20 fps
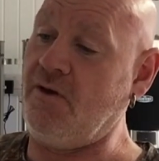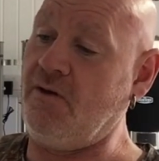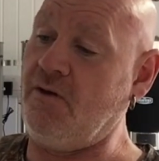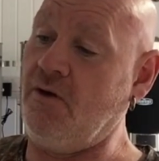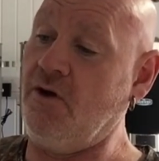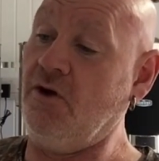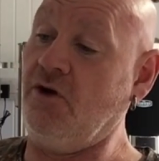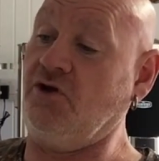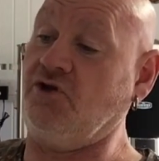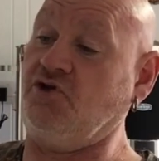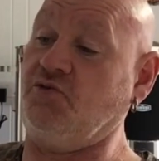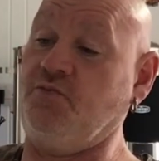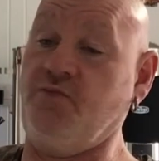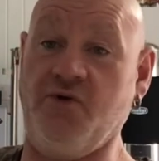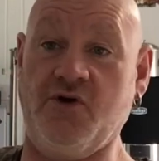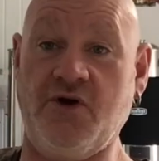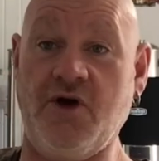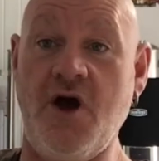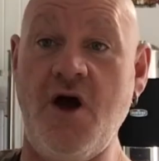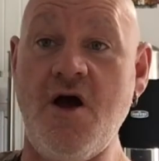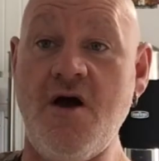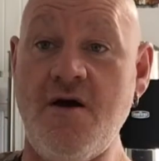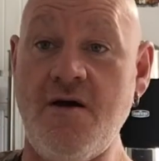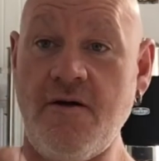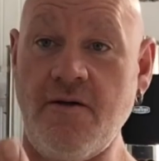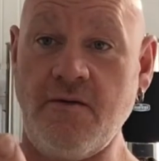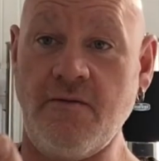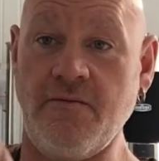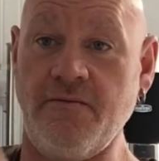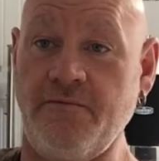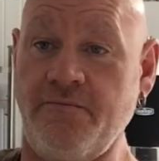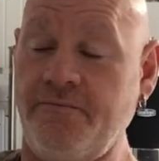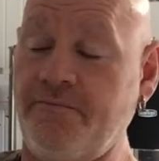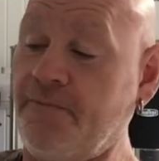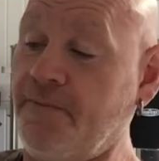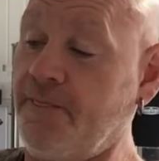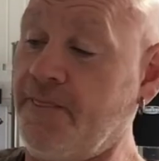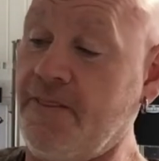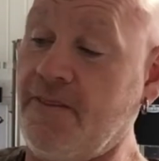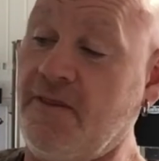Herzbrucker.
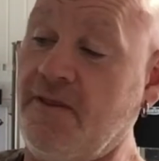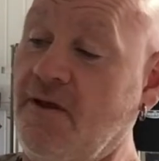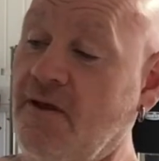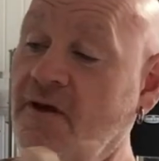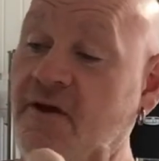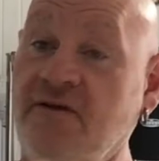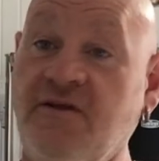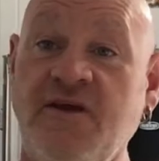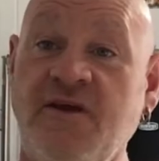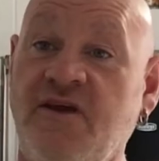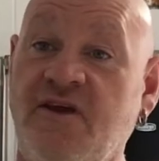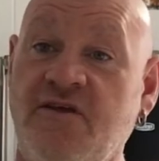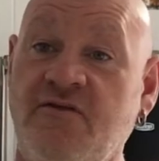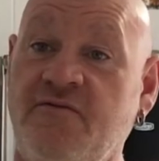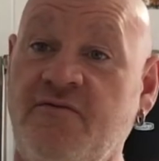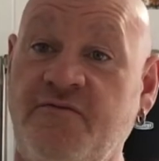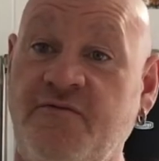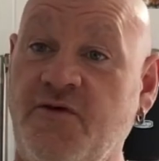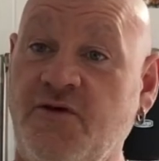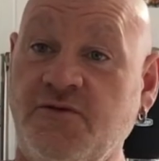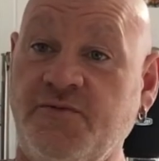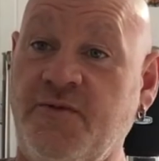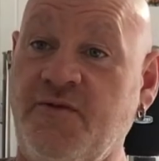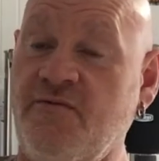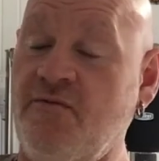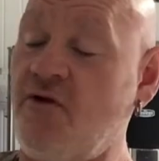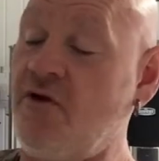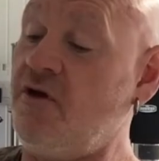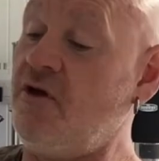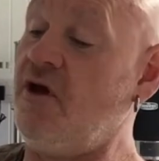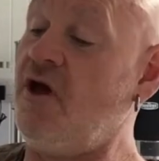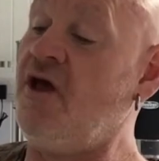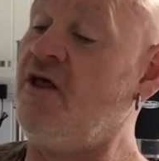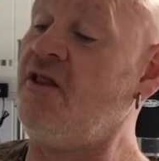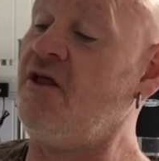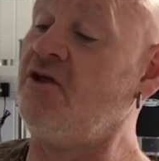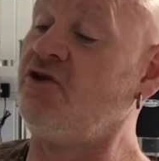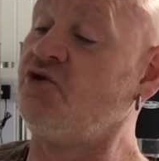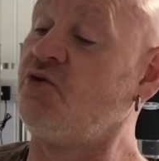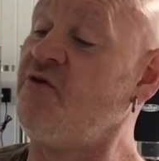I didn't get the first bit right. And
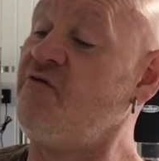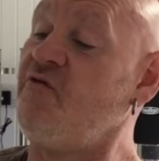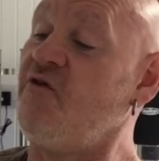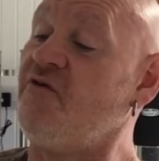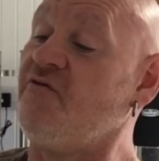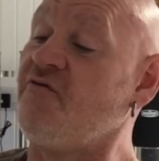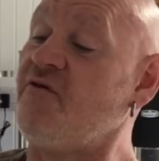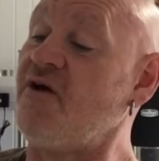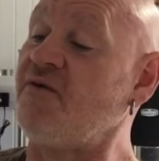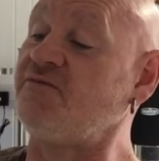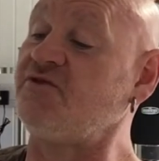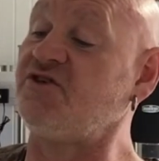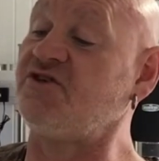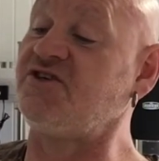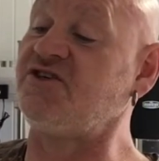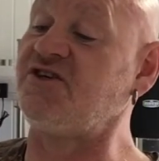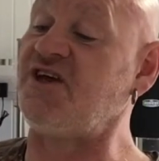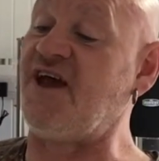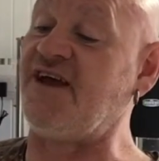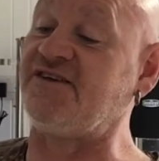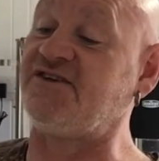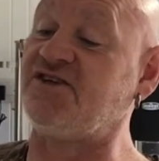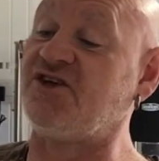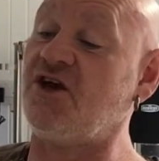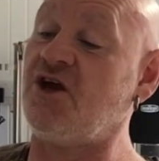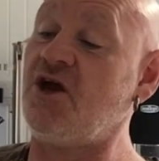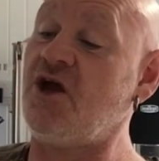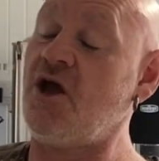then 25 grams of Saz.